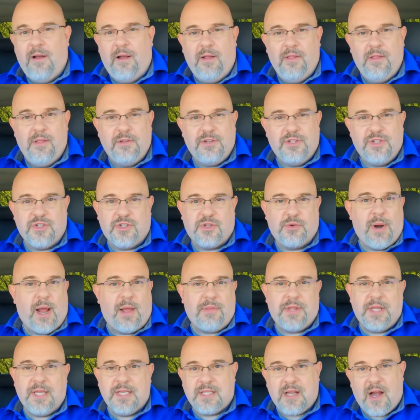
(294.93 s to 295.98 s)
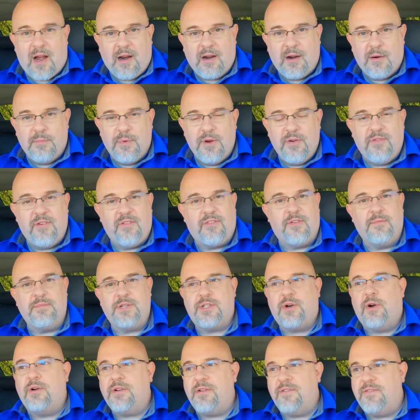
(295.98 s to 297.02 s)
just throughout the entire movie, from
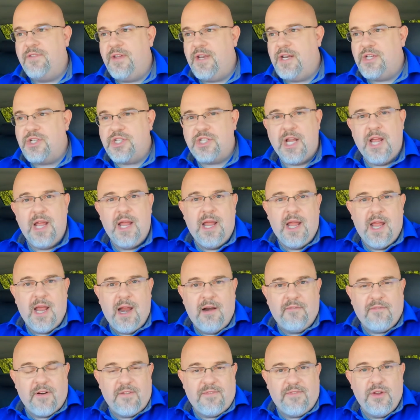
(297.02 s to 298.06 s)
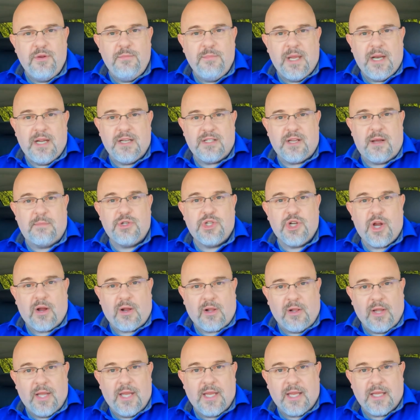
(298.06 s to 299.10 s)
start to finish, every few minutes I'm
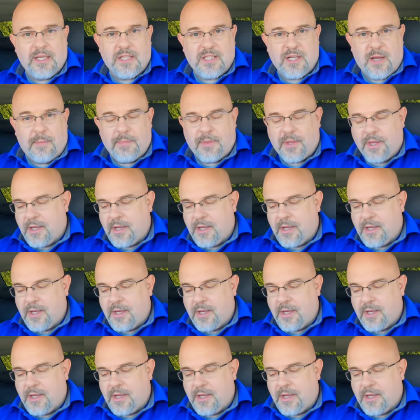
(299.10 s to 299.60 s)
chuckling at something.